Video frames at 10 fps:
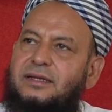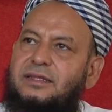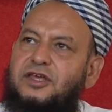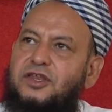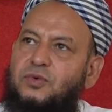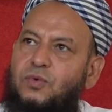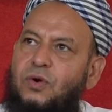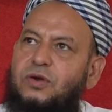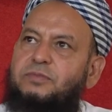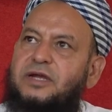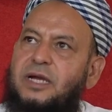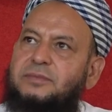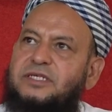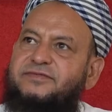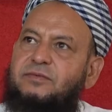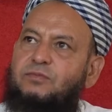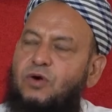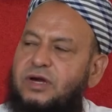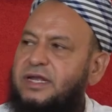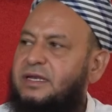the reward becomes even
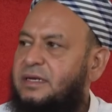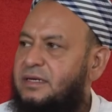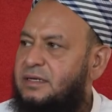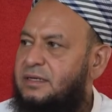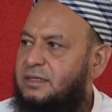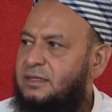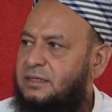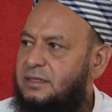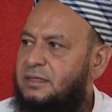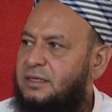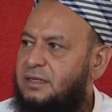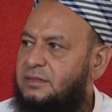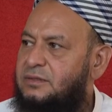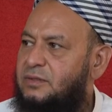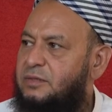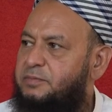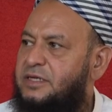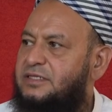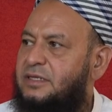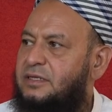more greater. Right? So the
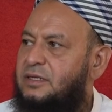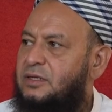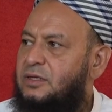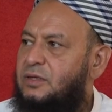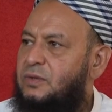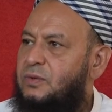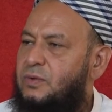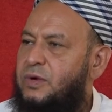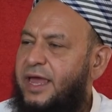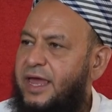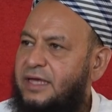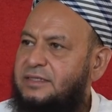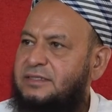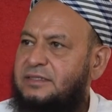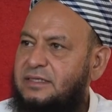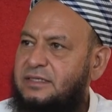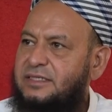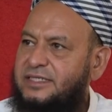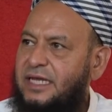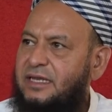person who has
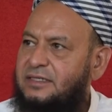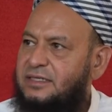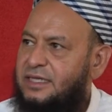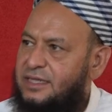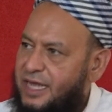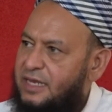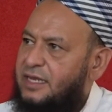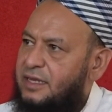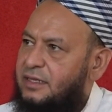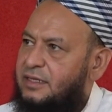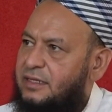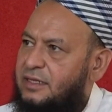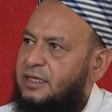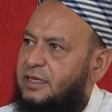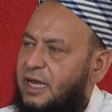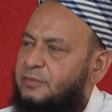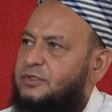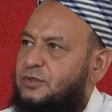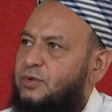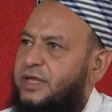these challenges and then he comes
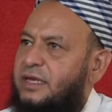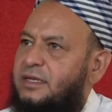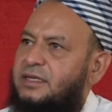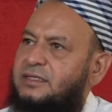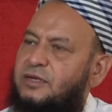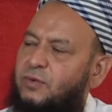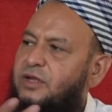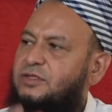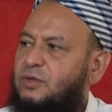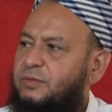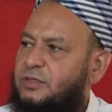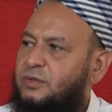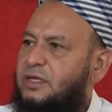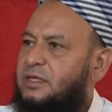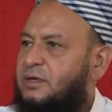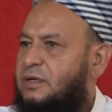through that, his reward is so much. Look at the